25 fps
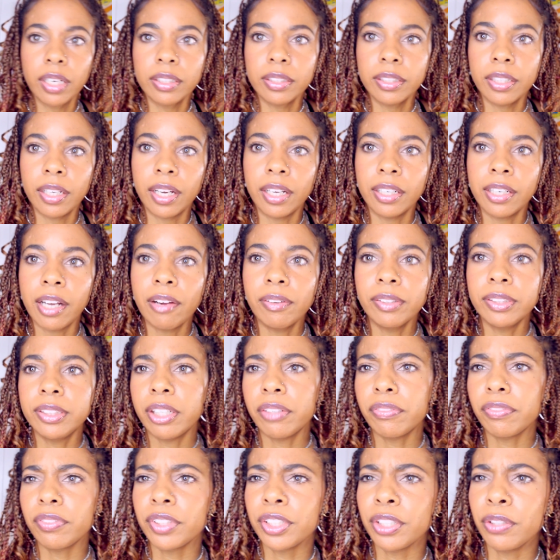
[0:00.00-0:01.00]
Yeah, and I would
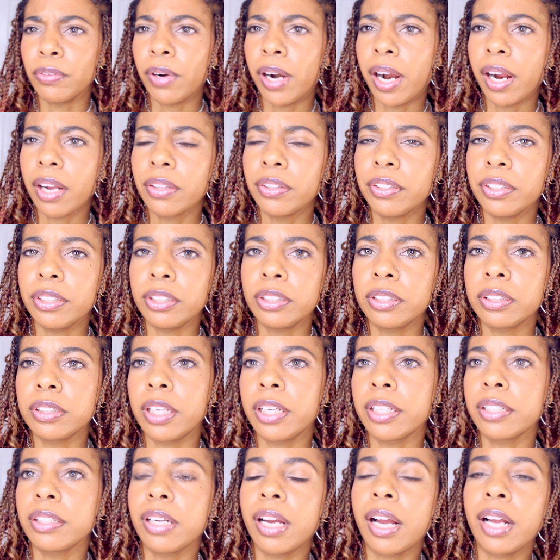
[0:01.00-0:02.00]
definitely rock this
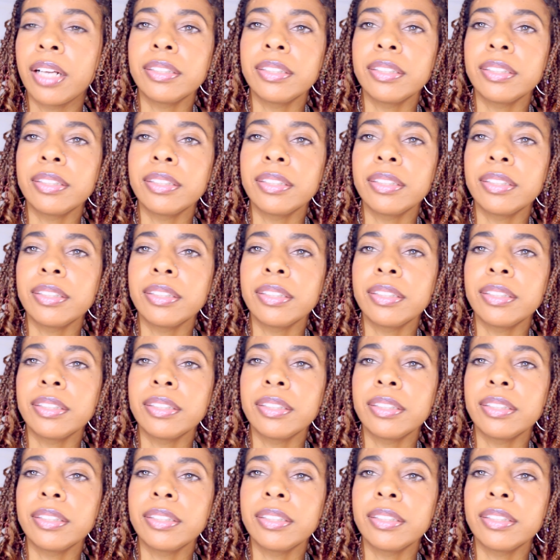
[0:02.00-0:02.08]
like